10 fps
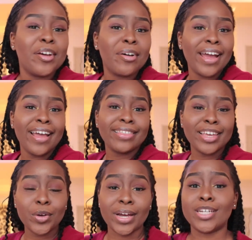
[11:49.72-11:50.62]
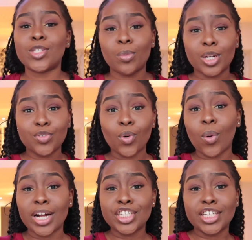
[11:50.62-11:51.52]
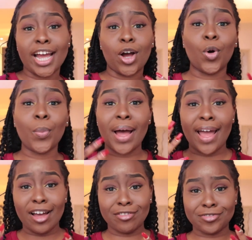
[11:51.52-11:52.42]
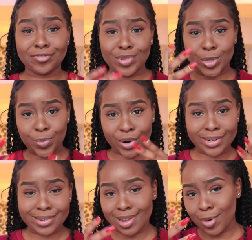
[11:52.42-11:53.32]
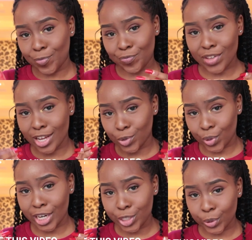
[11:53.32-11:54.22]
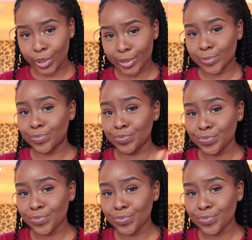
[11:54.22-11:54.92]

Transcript: Anyway, thank you guys so much for watching. I hope I have spread some education. hmm?